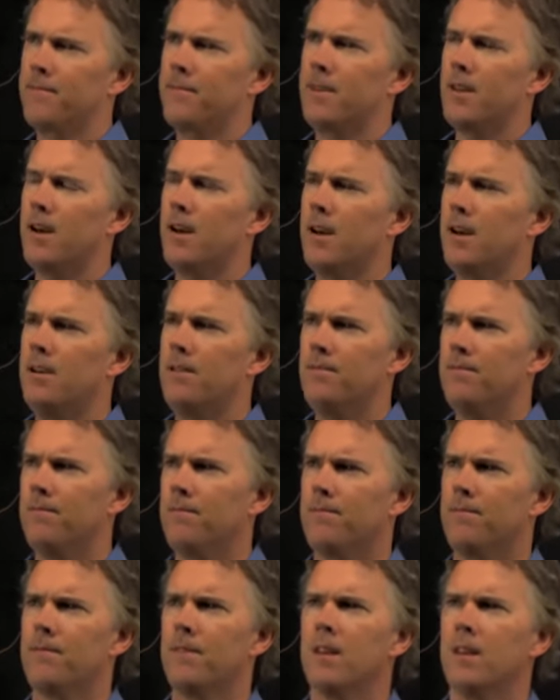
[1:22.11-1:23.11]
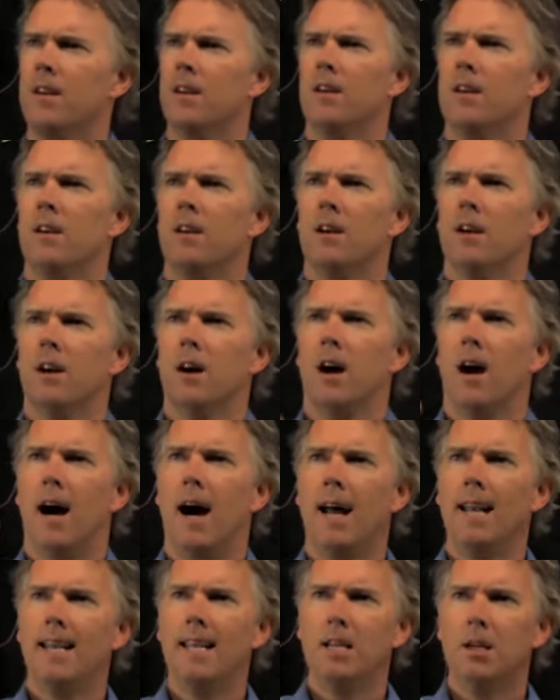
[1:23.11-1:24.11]
Okay.
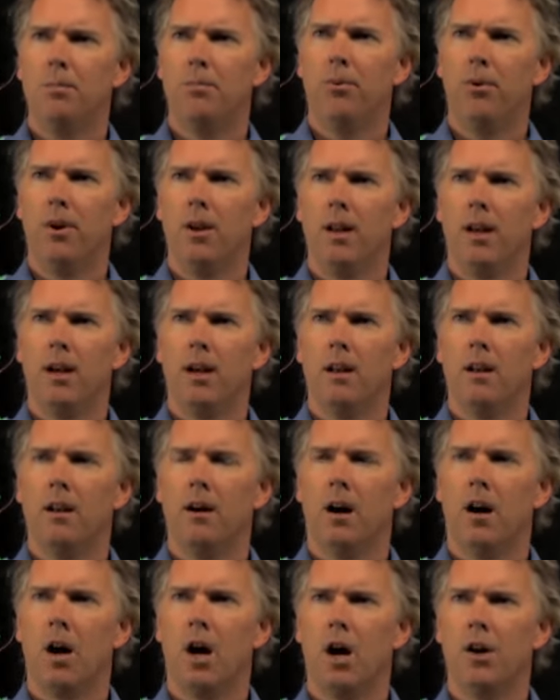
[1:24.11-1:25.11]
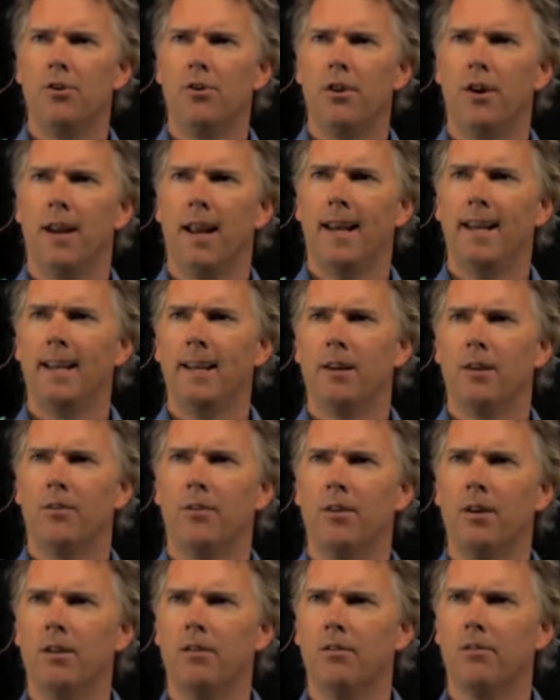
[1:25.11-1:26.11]
I need to put in 180
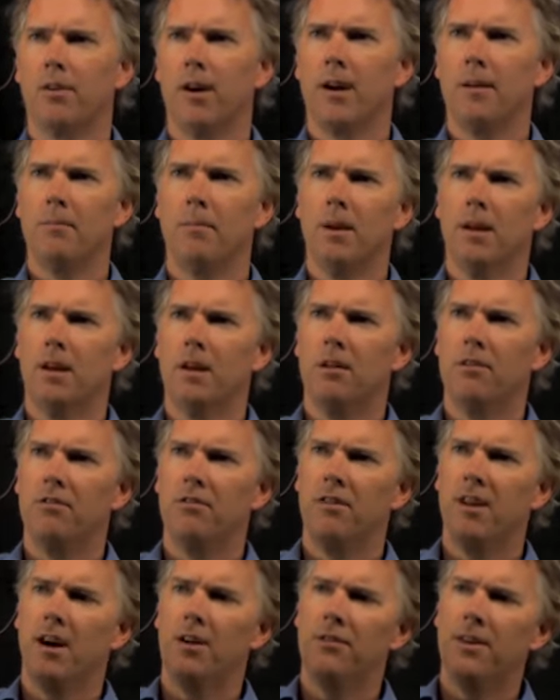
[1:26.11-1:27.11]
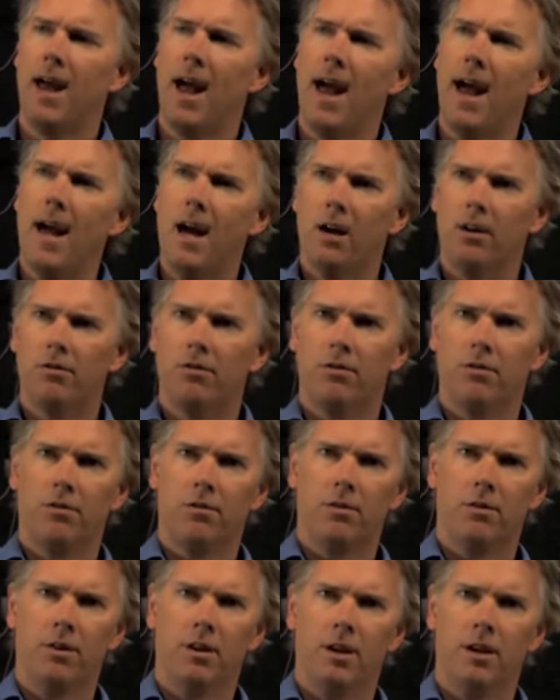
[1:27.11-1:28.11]
degrees, right? Because delta x
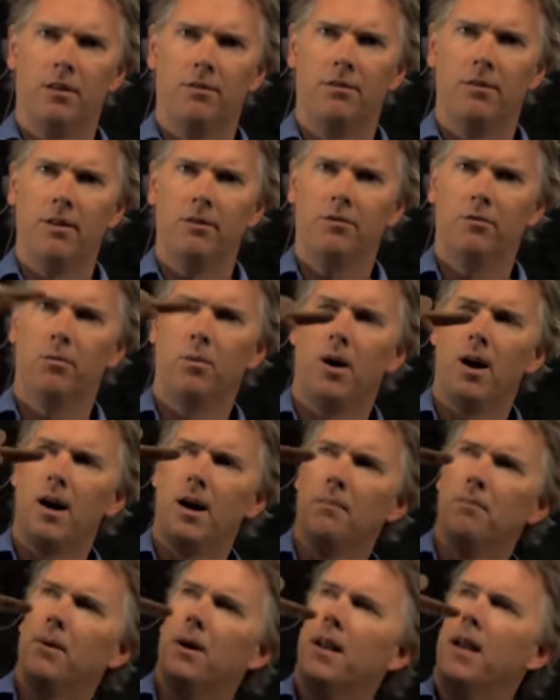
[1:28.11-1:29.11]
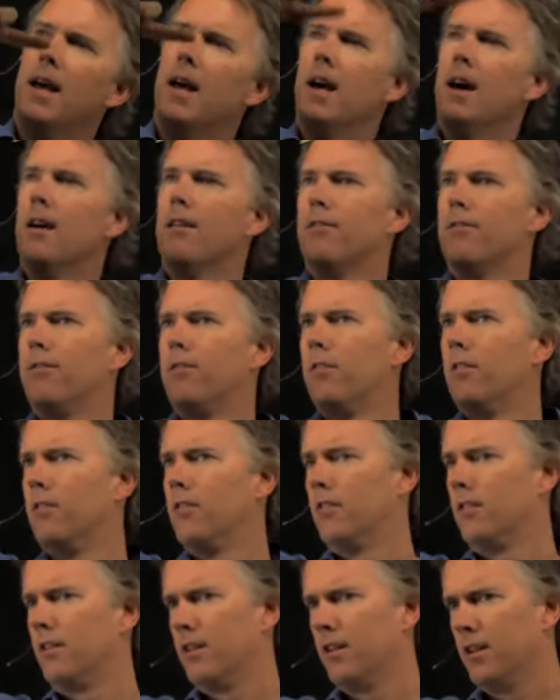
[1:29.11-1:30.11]
is this way, but F
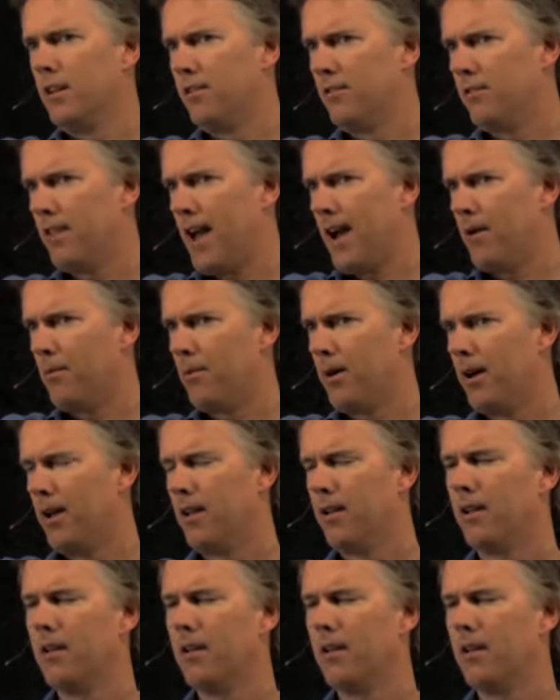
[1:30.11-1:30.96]
is that way.